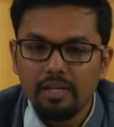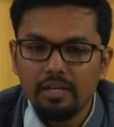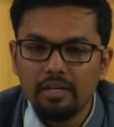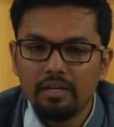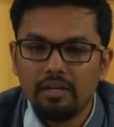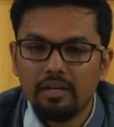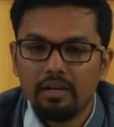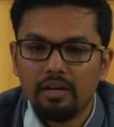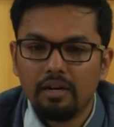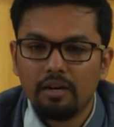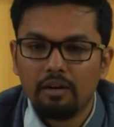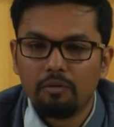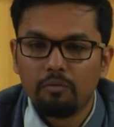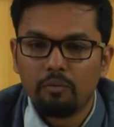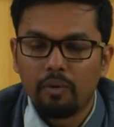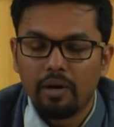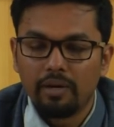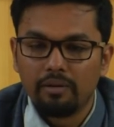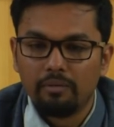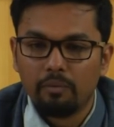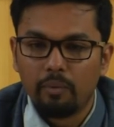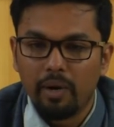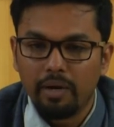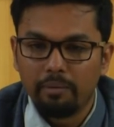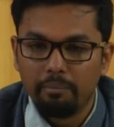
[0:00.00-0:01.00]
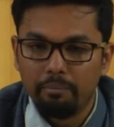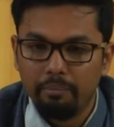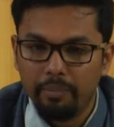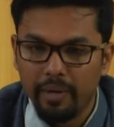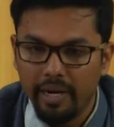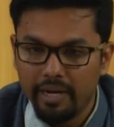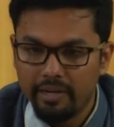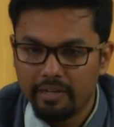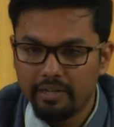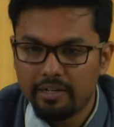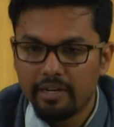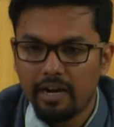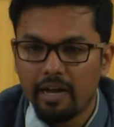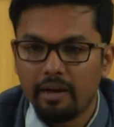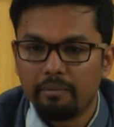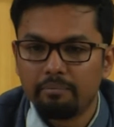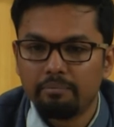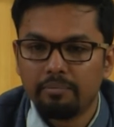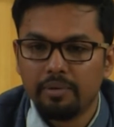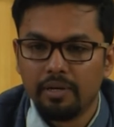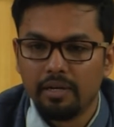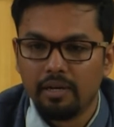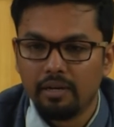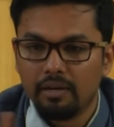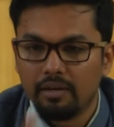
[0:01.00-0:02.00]
uh, one, one breadcrumb
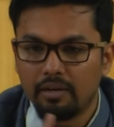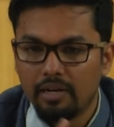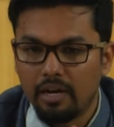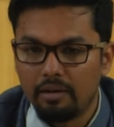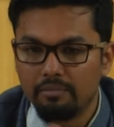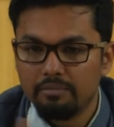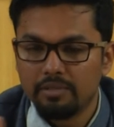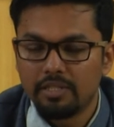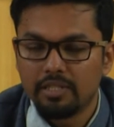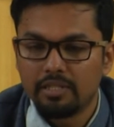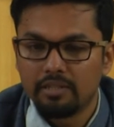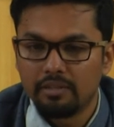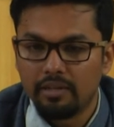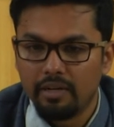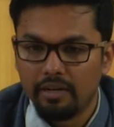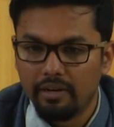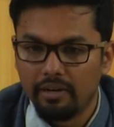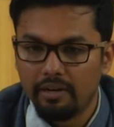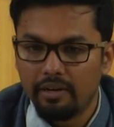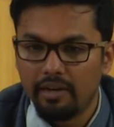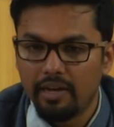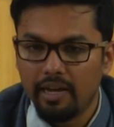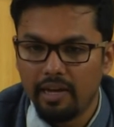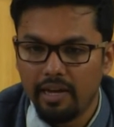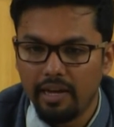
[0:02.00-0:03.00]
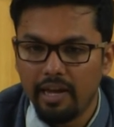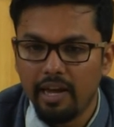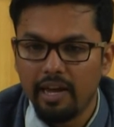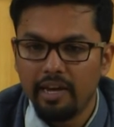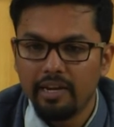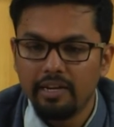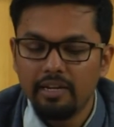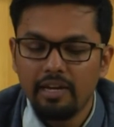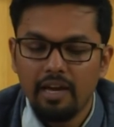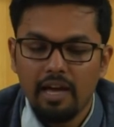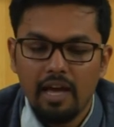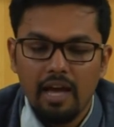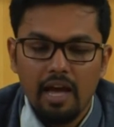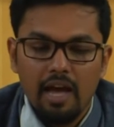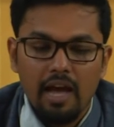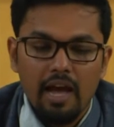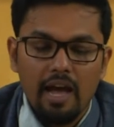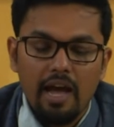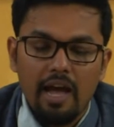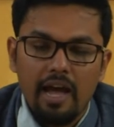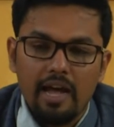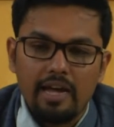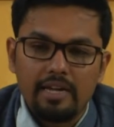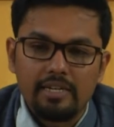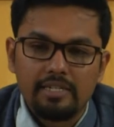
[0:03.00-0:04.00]
uh, comes again
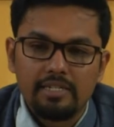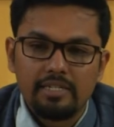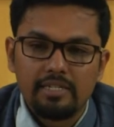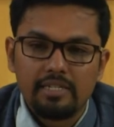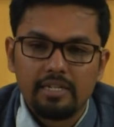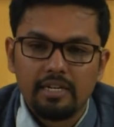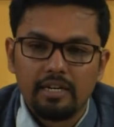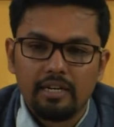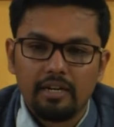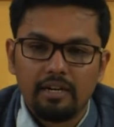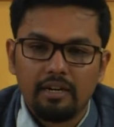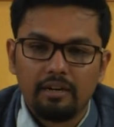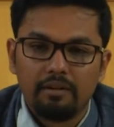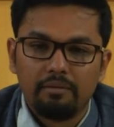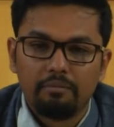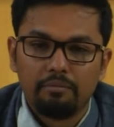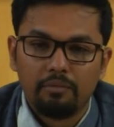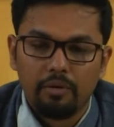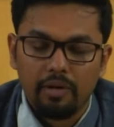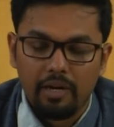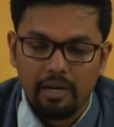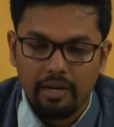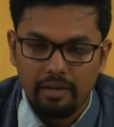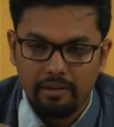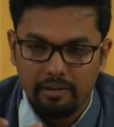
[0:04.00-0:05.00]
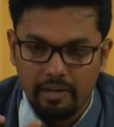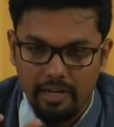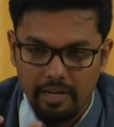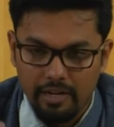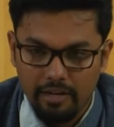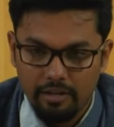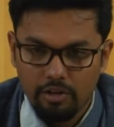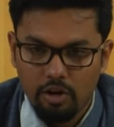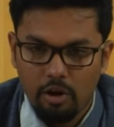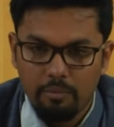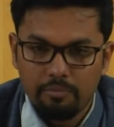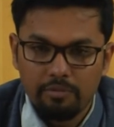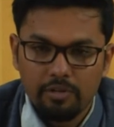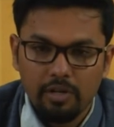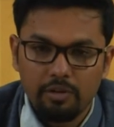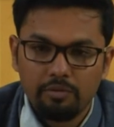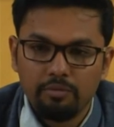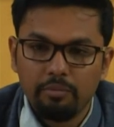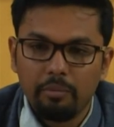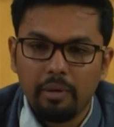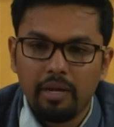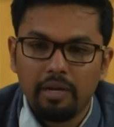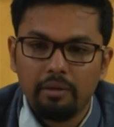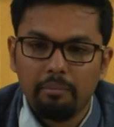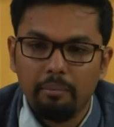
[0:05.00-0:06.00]
and um, in a drop down
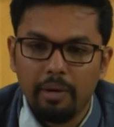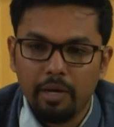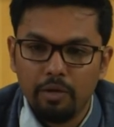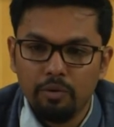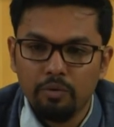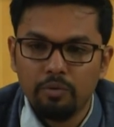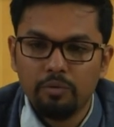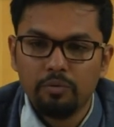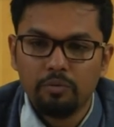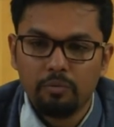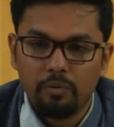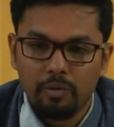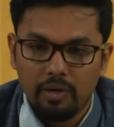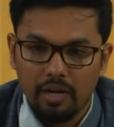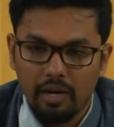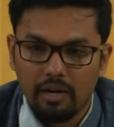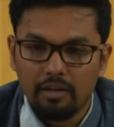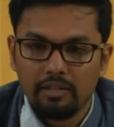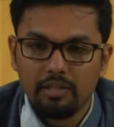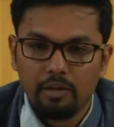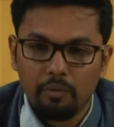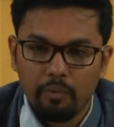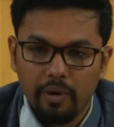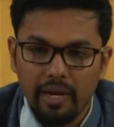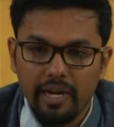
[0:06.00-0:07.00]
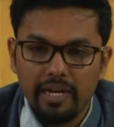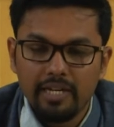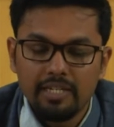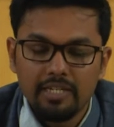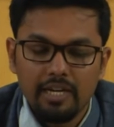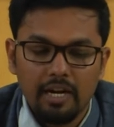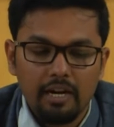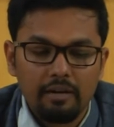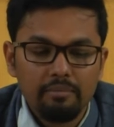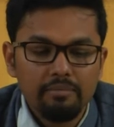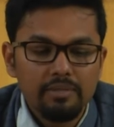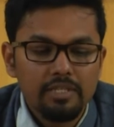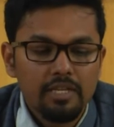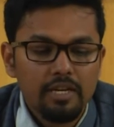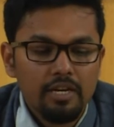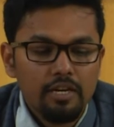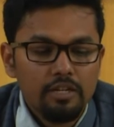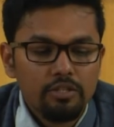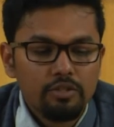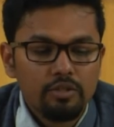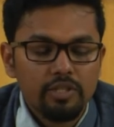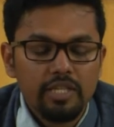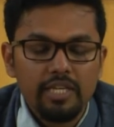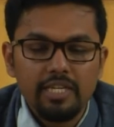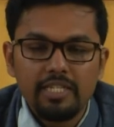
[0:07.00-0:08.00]
men menu the way it comes
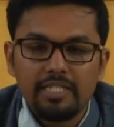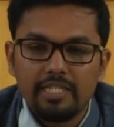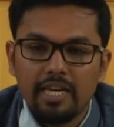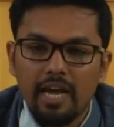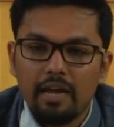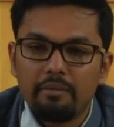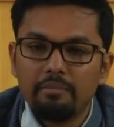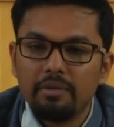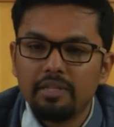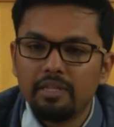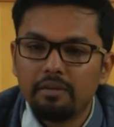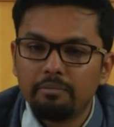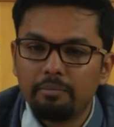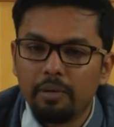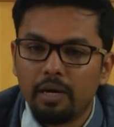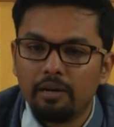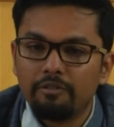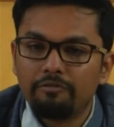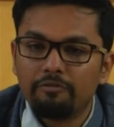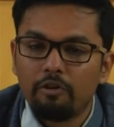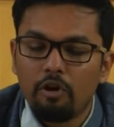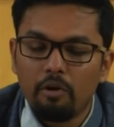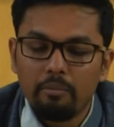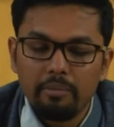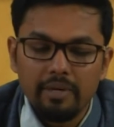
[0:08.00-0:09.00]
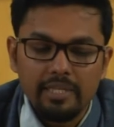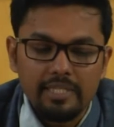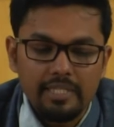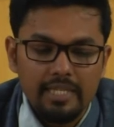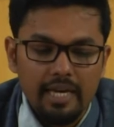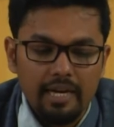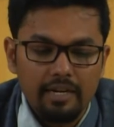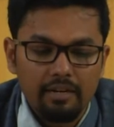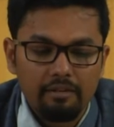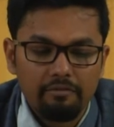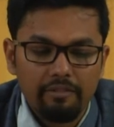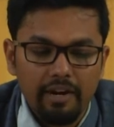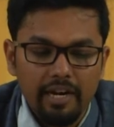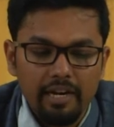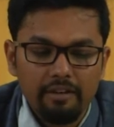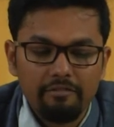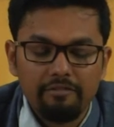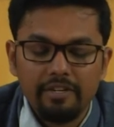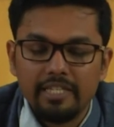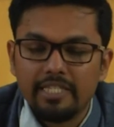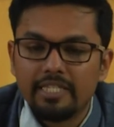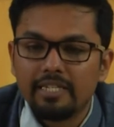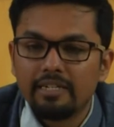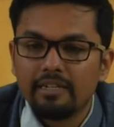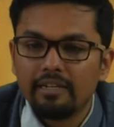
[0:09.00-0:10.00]
so these can be the performance and a very
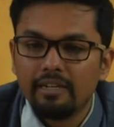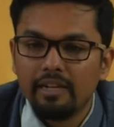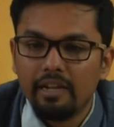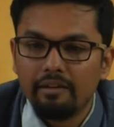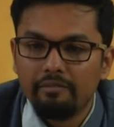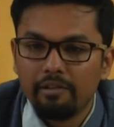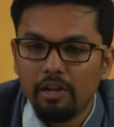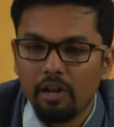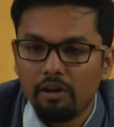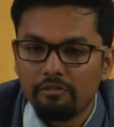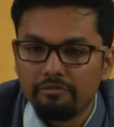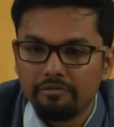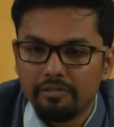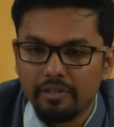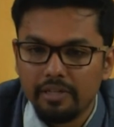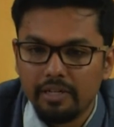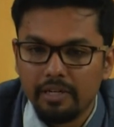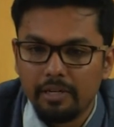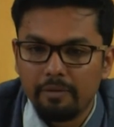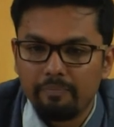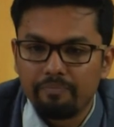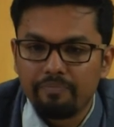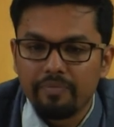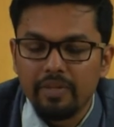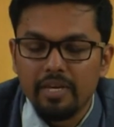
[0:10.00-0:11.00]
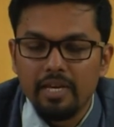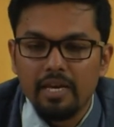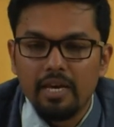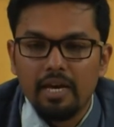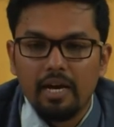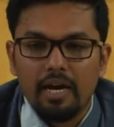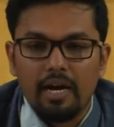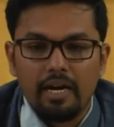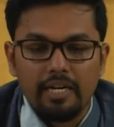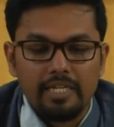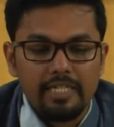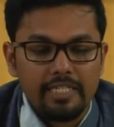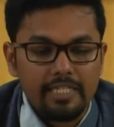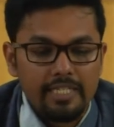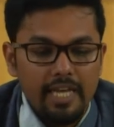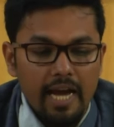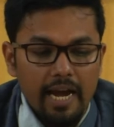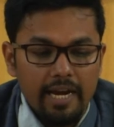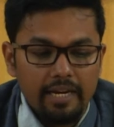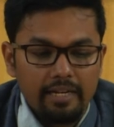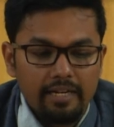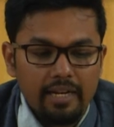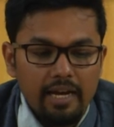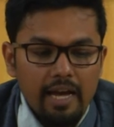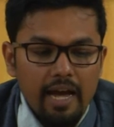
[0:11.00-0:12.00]
visceral level of um, uh,
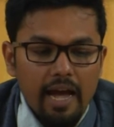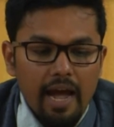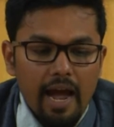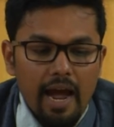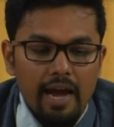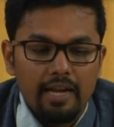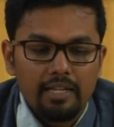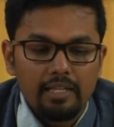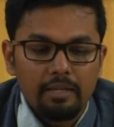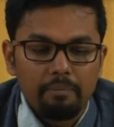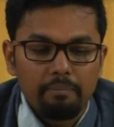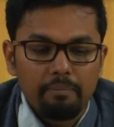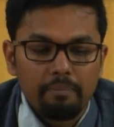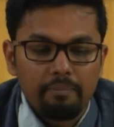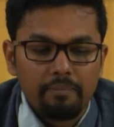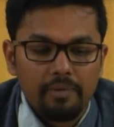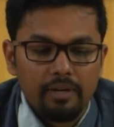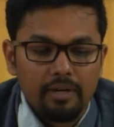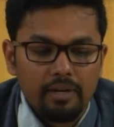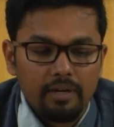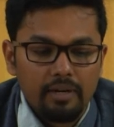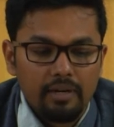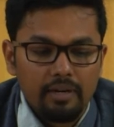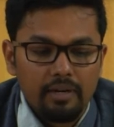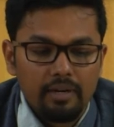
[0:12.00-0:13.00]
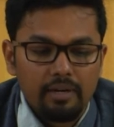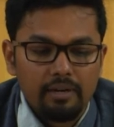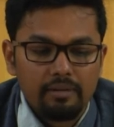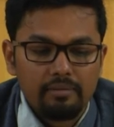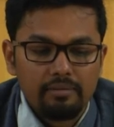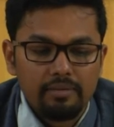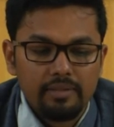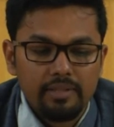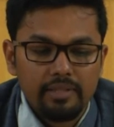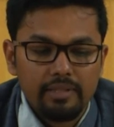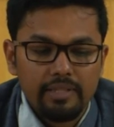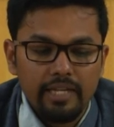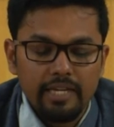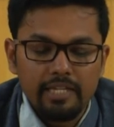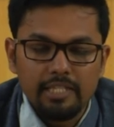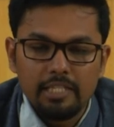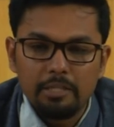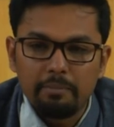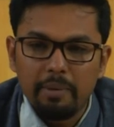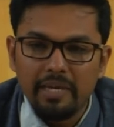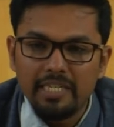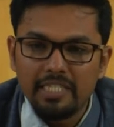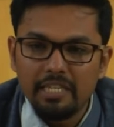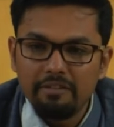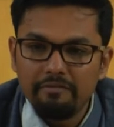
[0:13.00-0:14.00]
design and the, uh, then
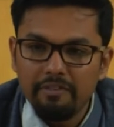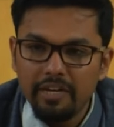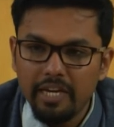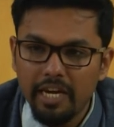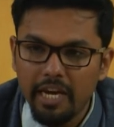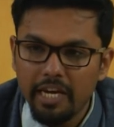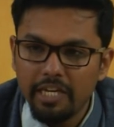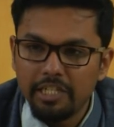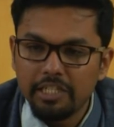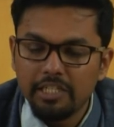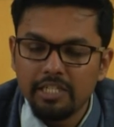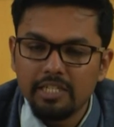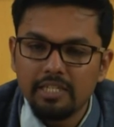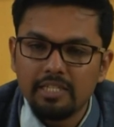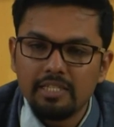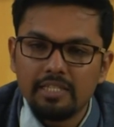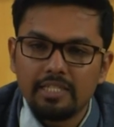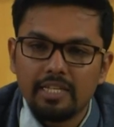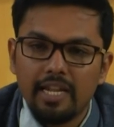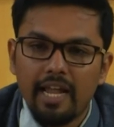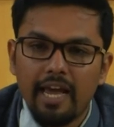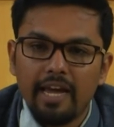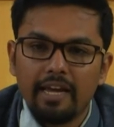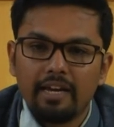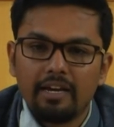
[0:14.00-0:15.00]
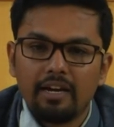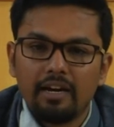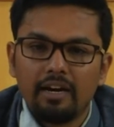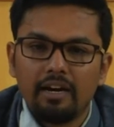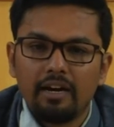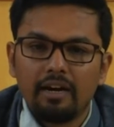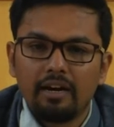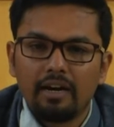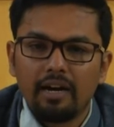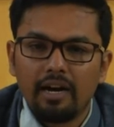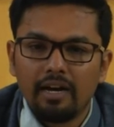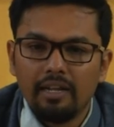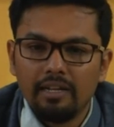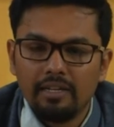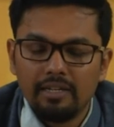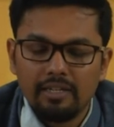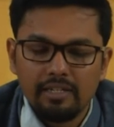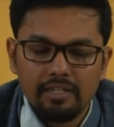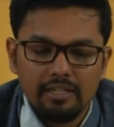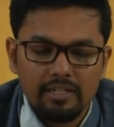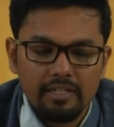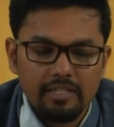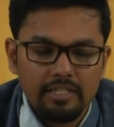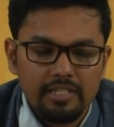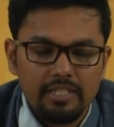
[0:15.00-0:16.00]
specifications like uh,
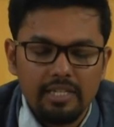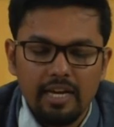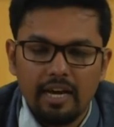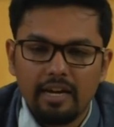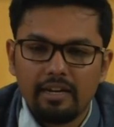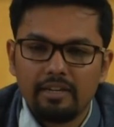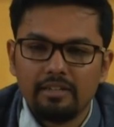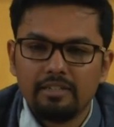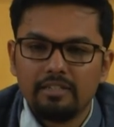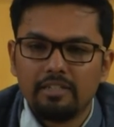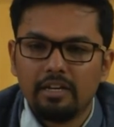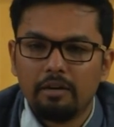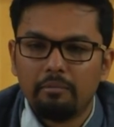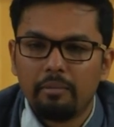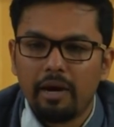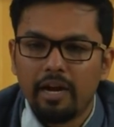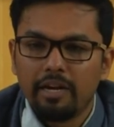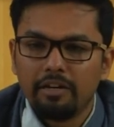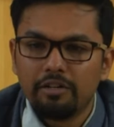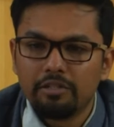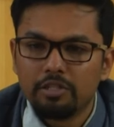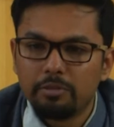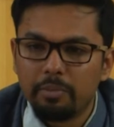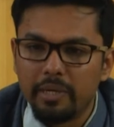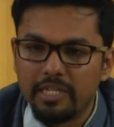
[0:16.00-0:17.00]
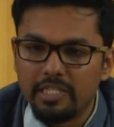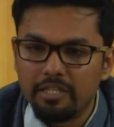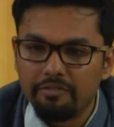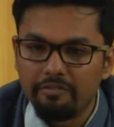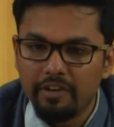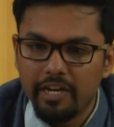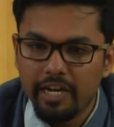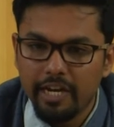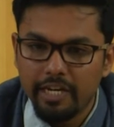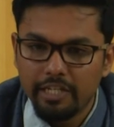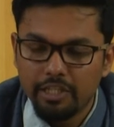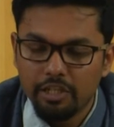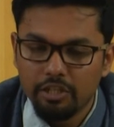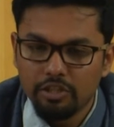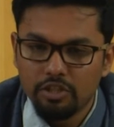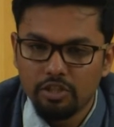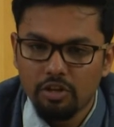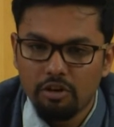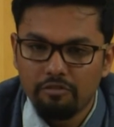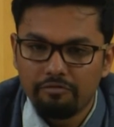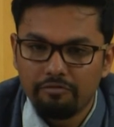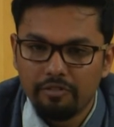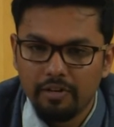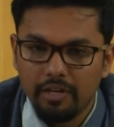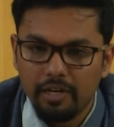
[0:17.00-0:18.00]
colors and minor specifications
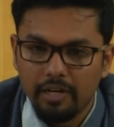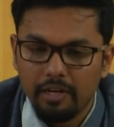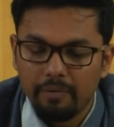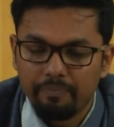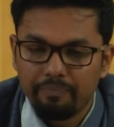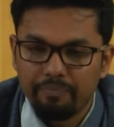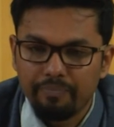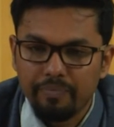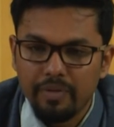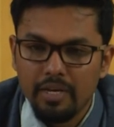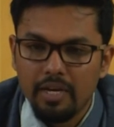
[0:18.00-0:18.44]
of um,